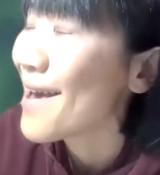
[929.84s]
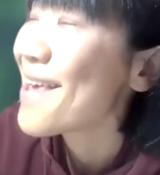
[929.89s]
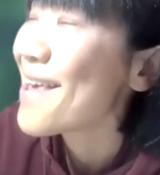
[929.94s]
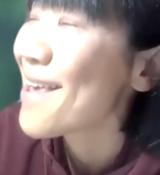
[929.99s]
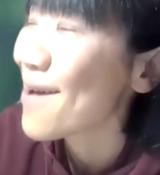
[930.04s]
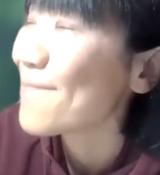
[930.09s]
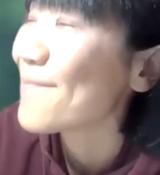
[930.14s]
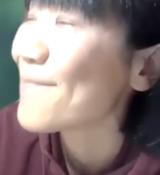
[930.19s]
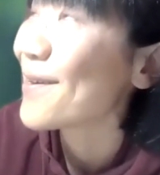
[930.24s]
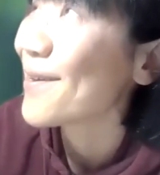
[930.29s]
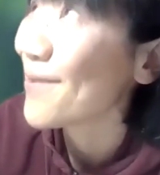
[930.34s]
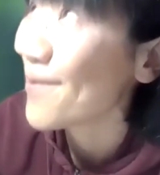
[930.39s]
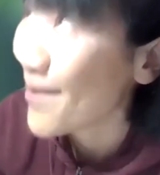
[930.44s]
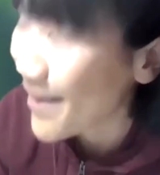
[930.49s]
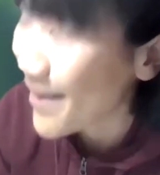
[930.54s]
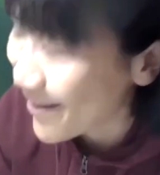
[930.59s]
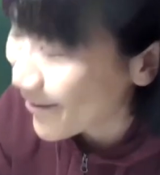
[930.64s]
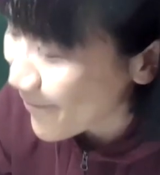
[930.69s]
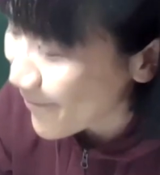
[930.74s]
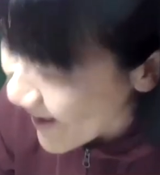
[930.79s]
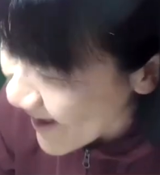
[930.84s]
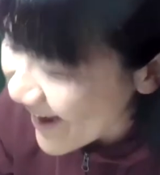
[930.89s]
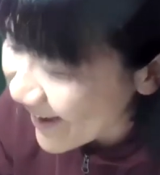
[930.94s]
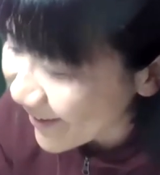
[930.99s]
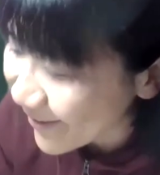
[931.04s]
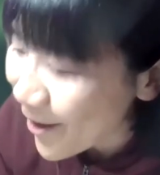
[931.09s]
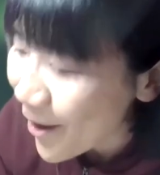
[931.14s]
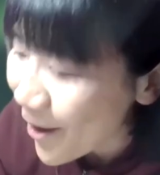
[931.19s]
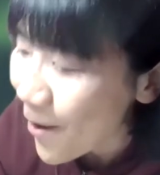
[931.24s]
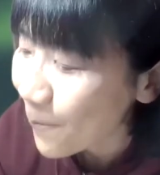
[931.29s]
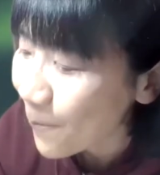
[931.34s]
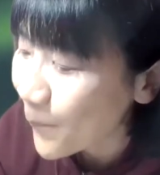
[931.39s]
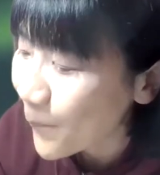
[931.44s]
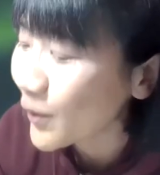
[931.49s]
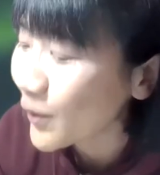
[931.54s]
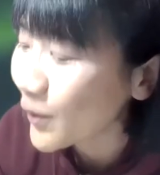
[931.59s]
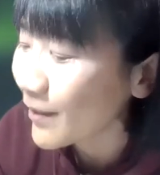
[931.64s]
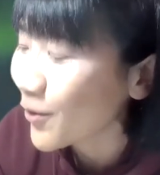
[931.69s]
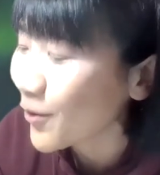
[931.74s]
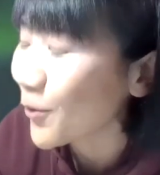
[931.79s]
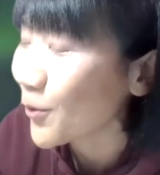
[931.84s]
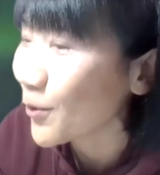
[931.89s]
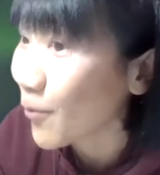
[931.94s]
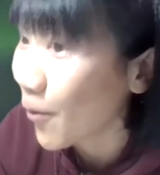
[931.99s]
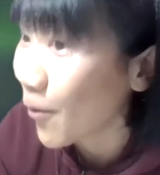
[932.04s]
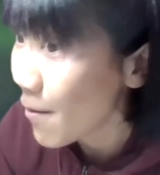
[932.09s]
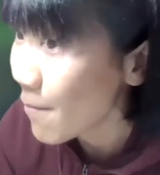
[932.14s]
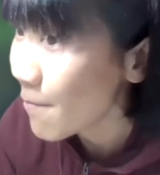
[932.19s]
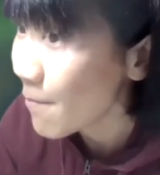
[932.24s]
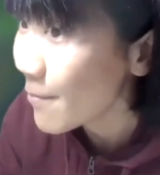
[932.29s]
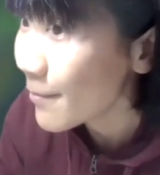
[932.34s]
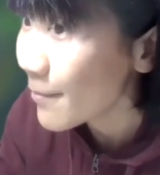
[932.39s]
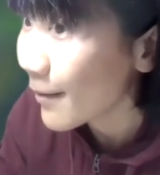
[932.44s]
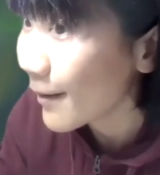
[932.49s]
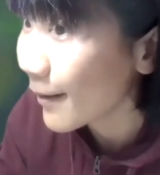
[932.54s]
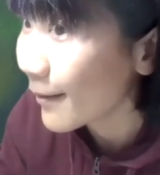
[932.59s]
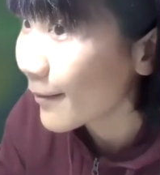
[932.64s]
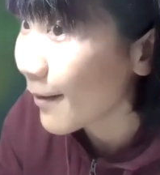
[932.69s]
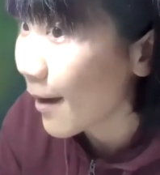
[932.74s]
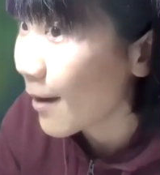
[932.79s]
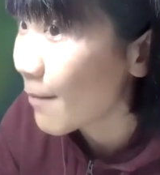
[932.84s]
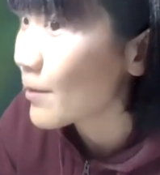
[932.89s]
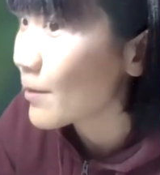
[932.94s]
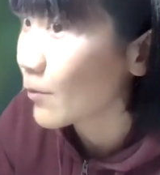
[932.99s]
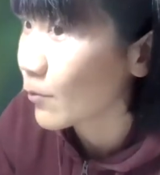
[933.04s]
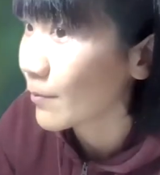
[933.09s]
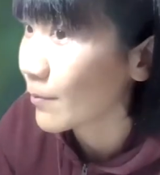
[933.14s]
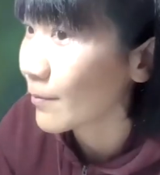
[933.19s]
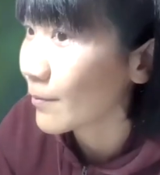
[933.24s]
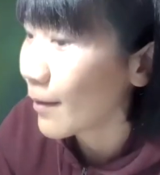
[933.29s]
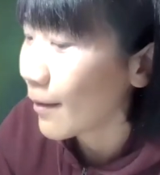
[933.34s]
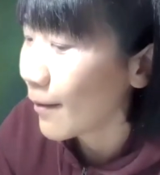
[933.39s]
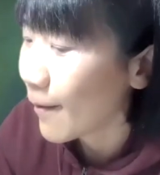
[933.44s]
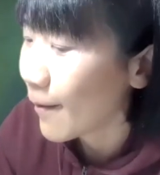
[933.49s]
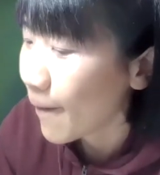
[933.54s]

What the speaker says: Airbnb and Booking.com and Amazon.